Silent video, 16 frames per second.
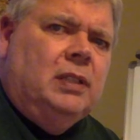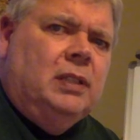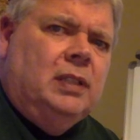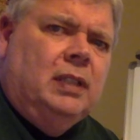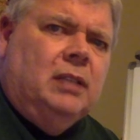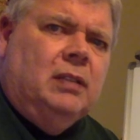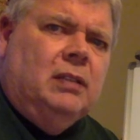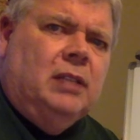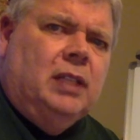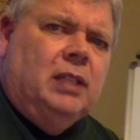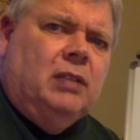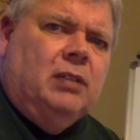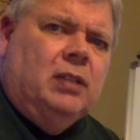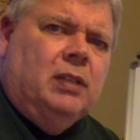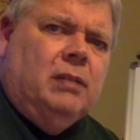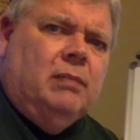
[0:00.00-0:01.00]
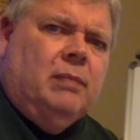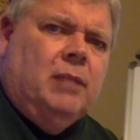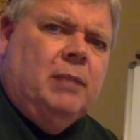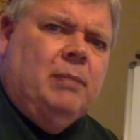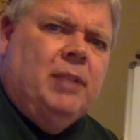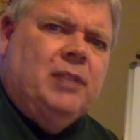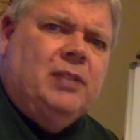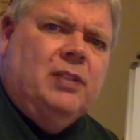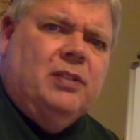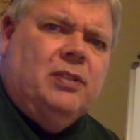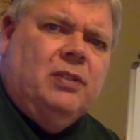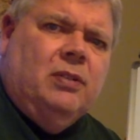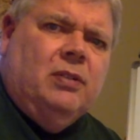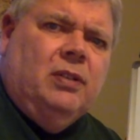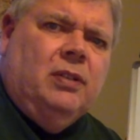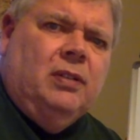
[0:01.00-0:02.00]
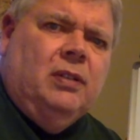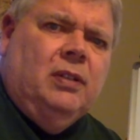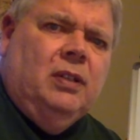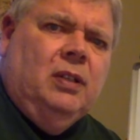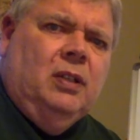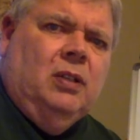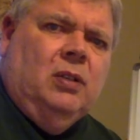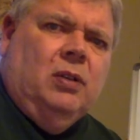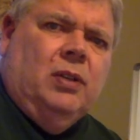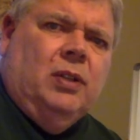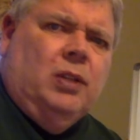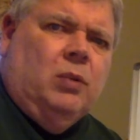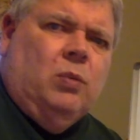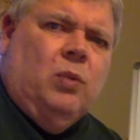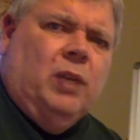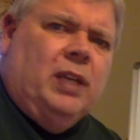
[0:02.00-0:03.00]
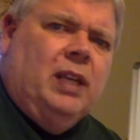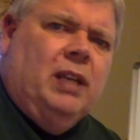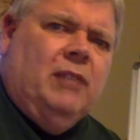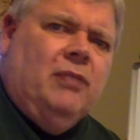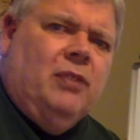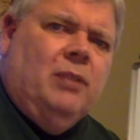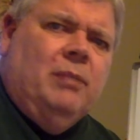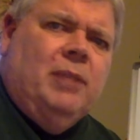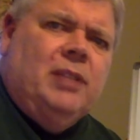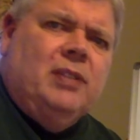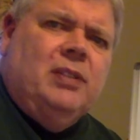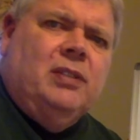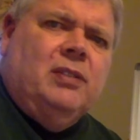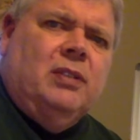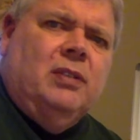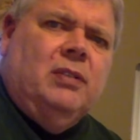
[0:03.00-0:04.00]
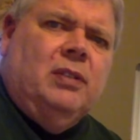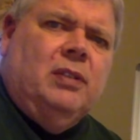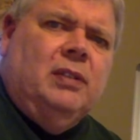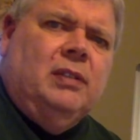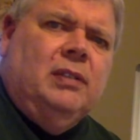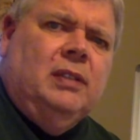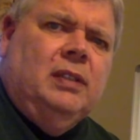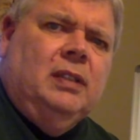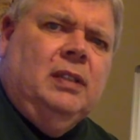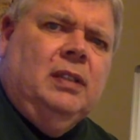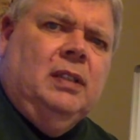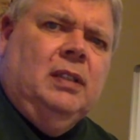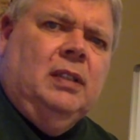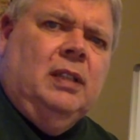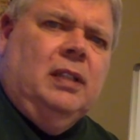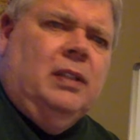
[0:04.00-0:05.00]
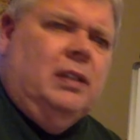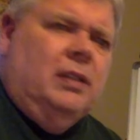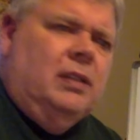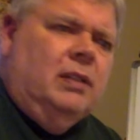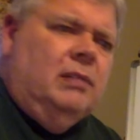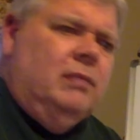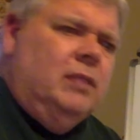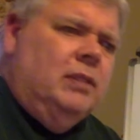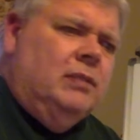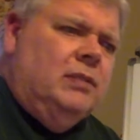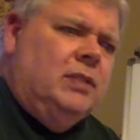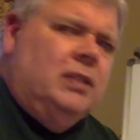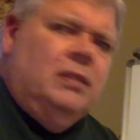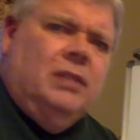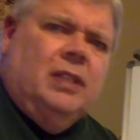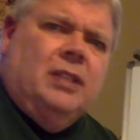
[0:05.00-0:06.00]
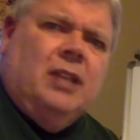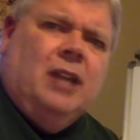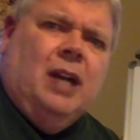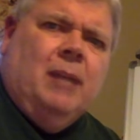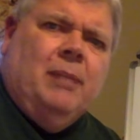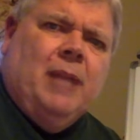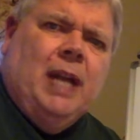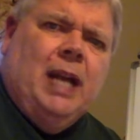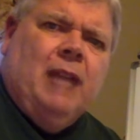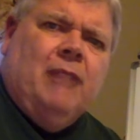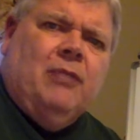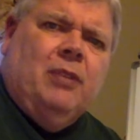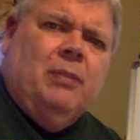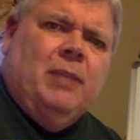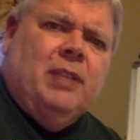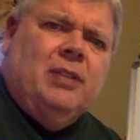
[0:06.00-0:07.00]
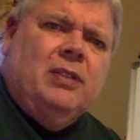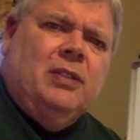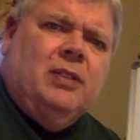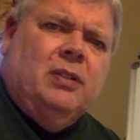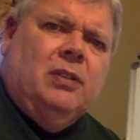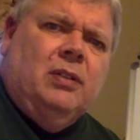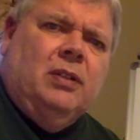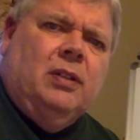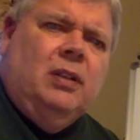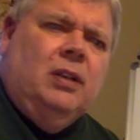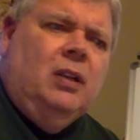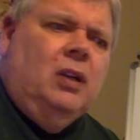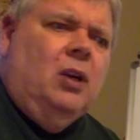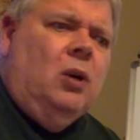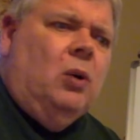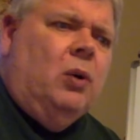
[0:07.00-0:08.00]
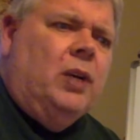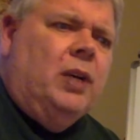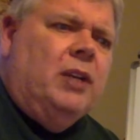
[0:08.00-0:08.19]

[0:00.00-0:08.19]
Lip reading: Either they're a business owner or they're working for a business owner, and they're the top guy for a business owner, or